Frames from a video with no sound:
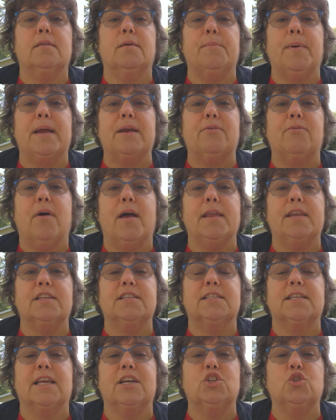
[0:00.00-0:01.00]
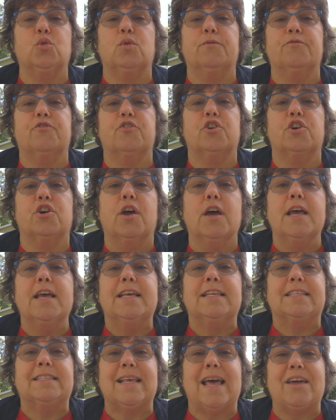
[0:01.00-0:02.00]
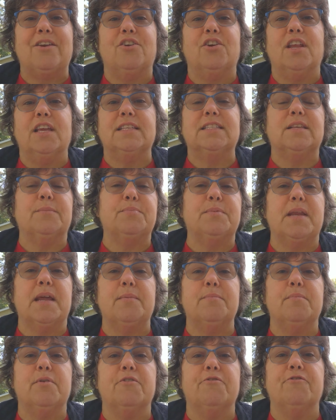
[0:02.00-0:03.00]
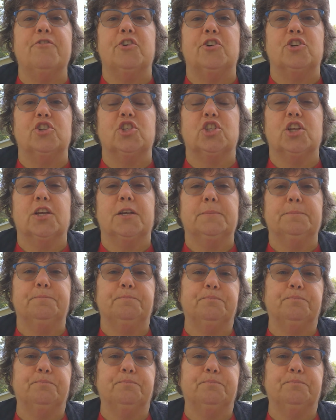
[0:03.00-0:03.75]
The bike ride is scheduled for Saturday, September 1st.